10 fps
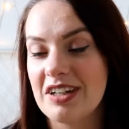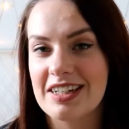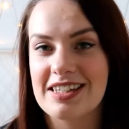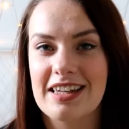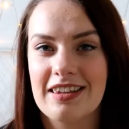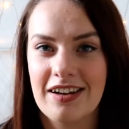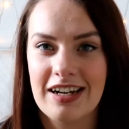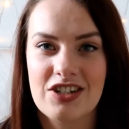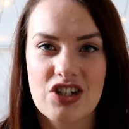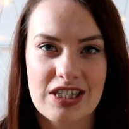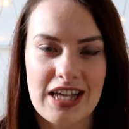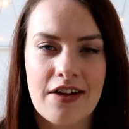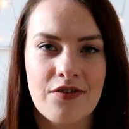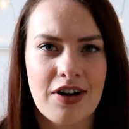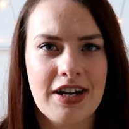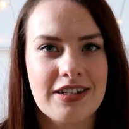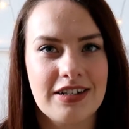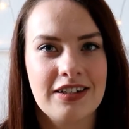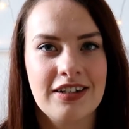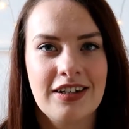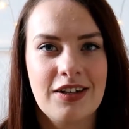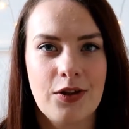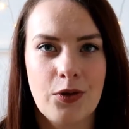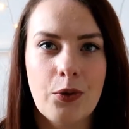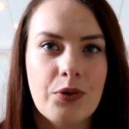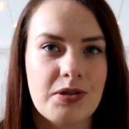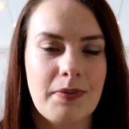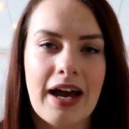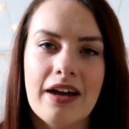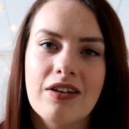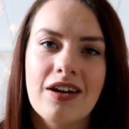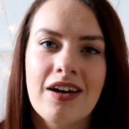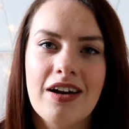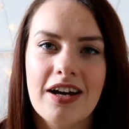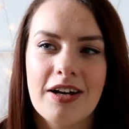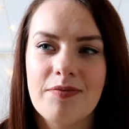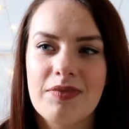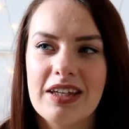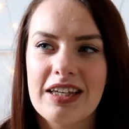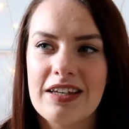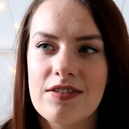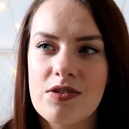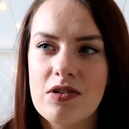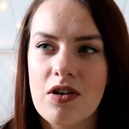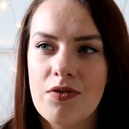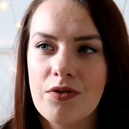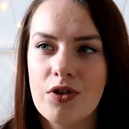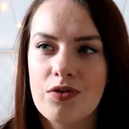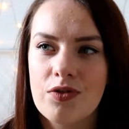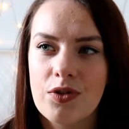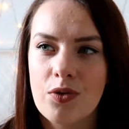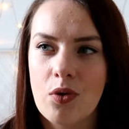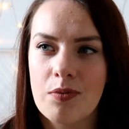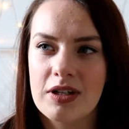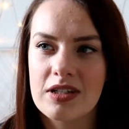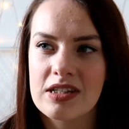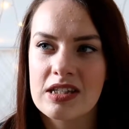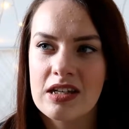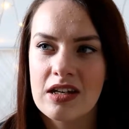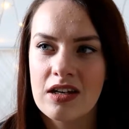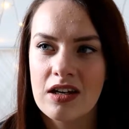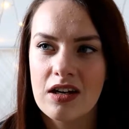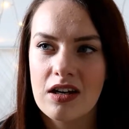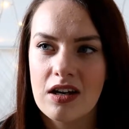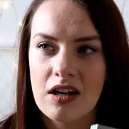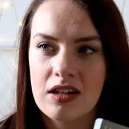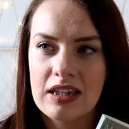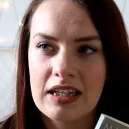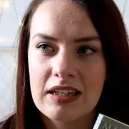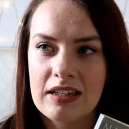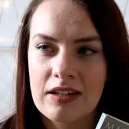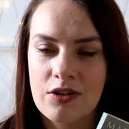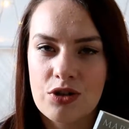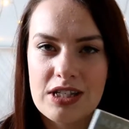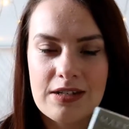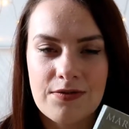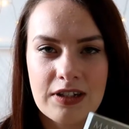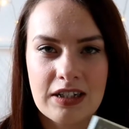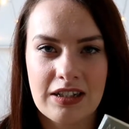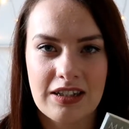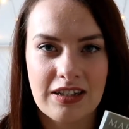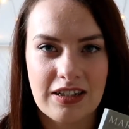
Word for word: like I said, that I actually sat and read and thought about. And um, it gives you a lot of food for thought because the Christopher